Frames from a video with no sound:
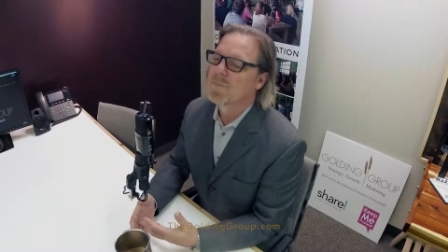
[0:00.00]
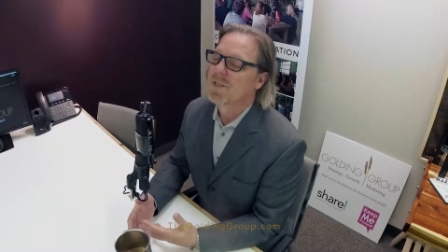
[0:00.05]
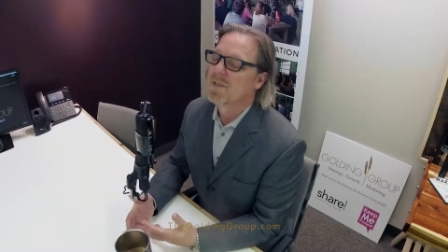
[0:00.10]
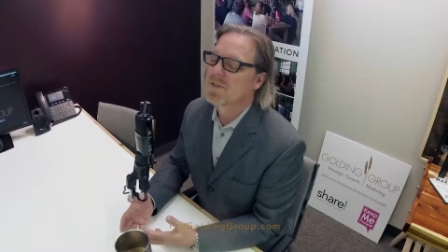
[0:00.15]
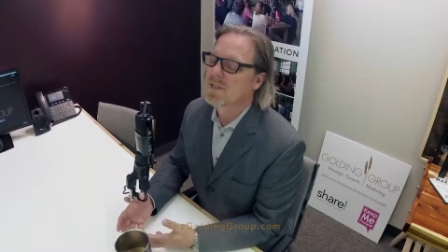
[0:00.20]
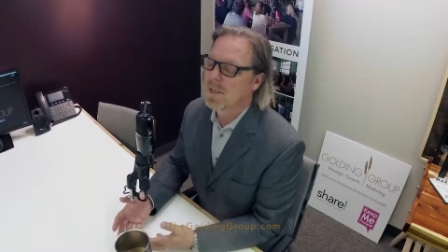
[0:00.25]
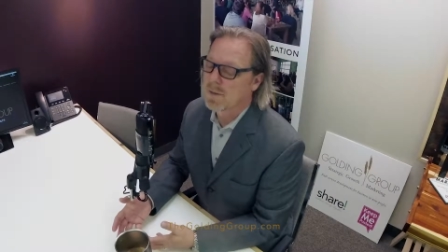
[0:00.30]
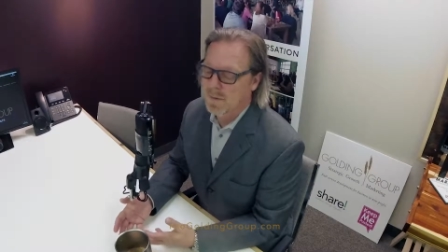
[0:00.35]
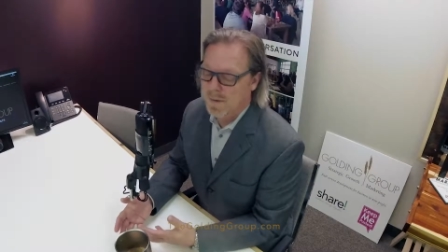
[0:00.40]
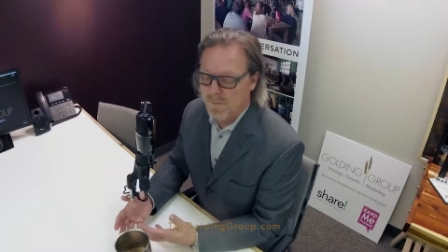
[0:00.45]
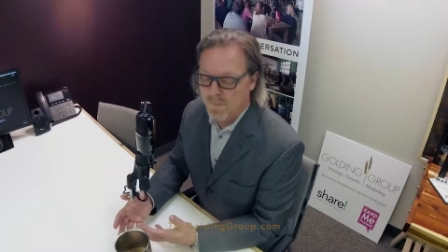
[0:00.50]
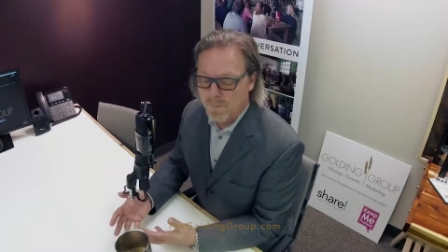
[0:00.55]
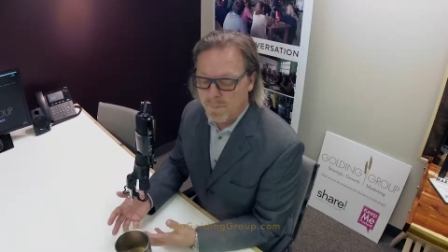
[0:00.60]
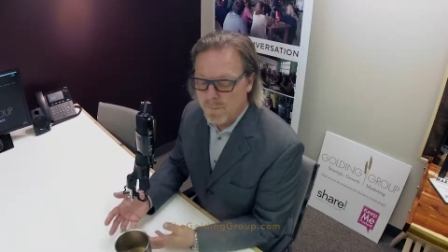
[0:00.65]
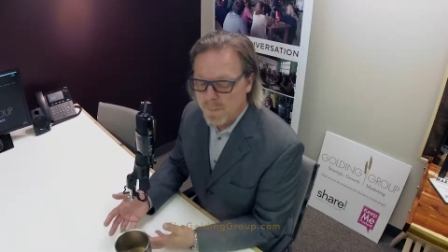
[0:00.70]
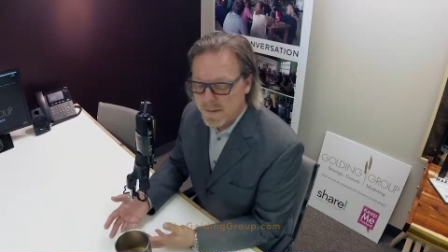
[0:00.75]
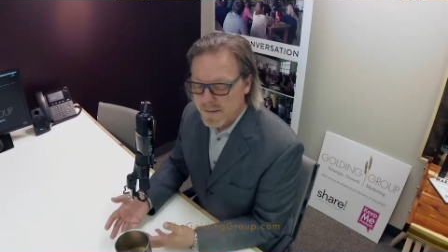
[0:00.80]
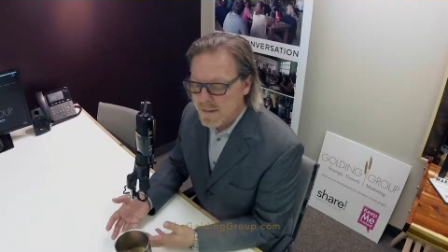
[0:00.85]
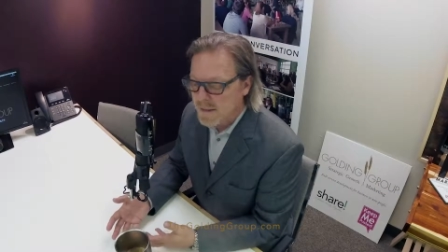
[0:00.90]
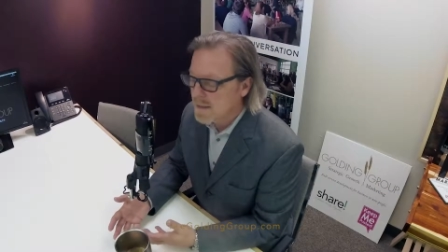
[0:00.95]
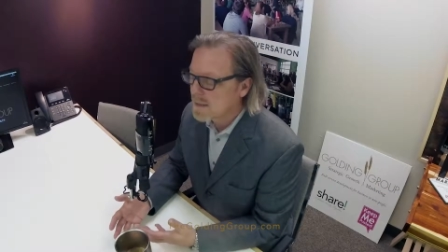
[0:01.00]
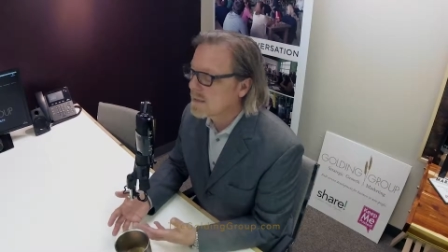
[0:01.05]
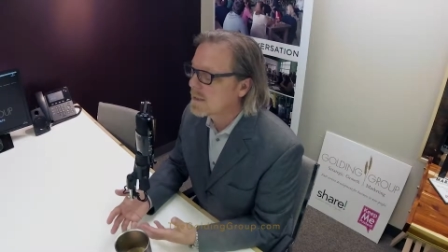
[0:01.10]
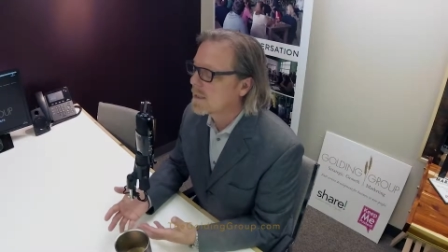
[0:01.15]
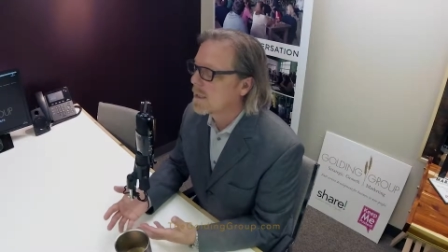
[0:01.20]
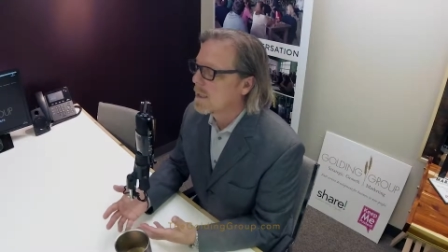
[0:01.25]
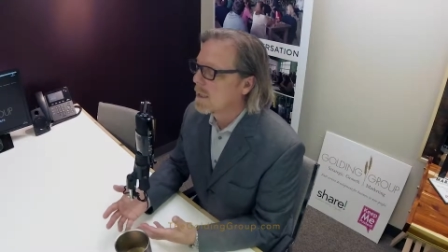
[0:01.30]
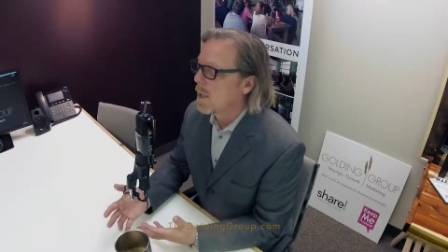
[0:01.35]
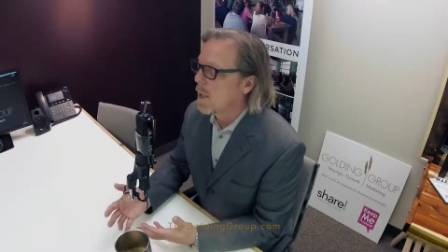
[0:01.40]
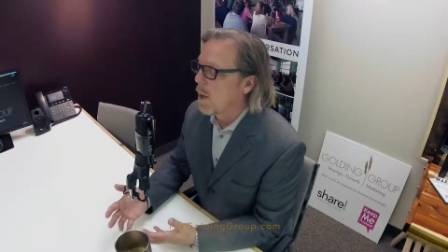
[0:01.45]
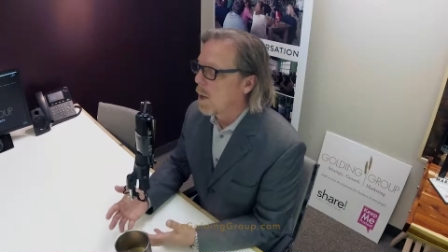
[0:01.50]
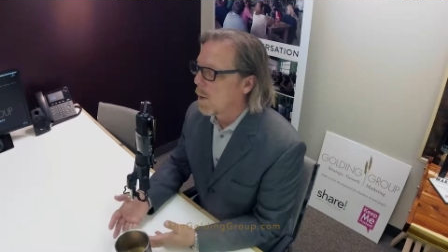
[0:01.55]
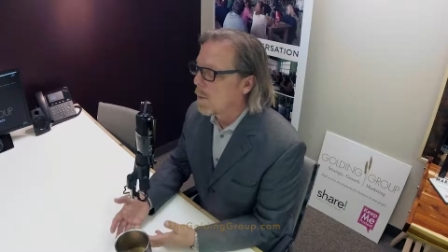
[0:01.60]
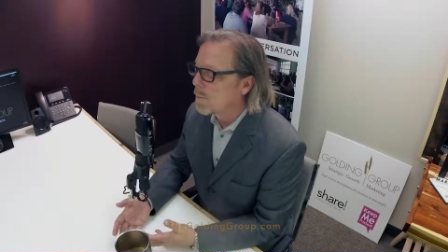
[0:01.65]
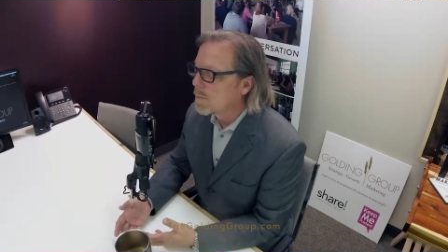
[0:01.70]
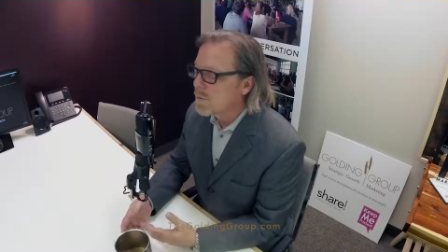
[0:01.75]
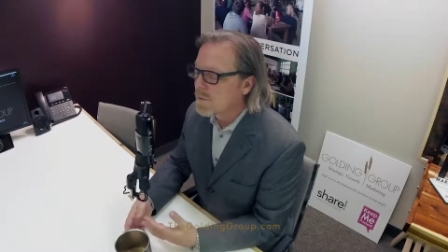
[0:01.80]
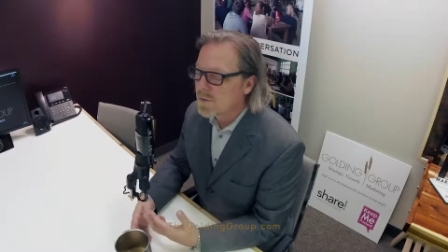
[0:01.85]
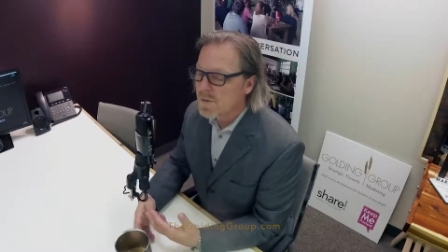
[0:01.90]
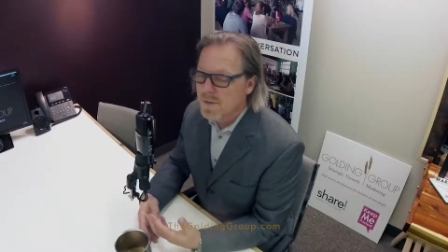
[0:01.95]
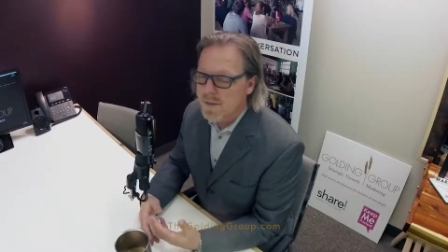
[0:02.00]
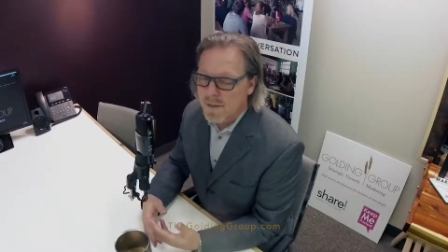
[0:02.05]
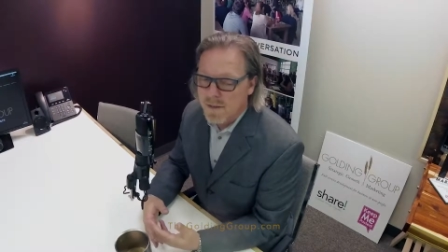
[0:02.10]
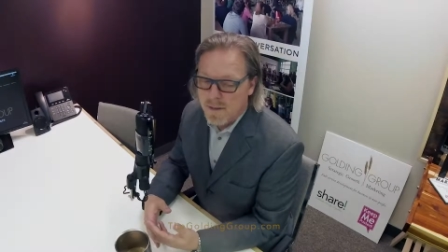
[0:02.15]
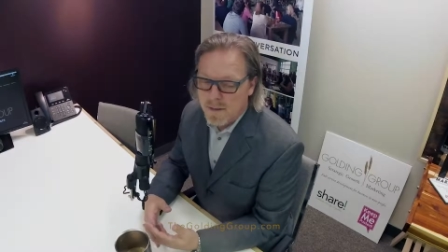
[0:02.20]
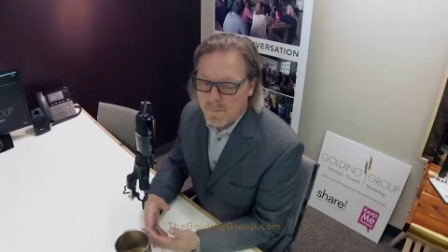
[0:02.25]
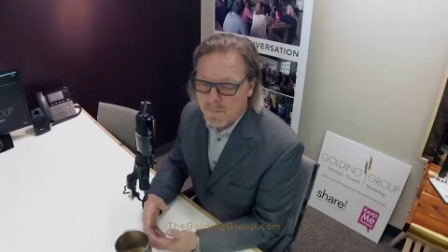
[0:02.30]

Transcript: So if business owners,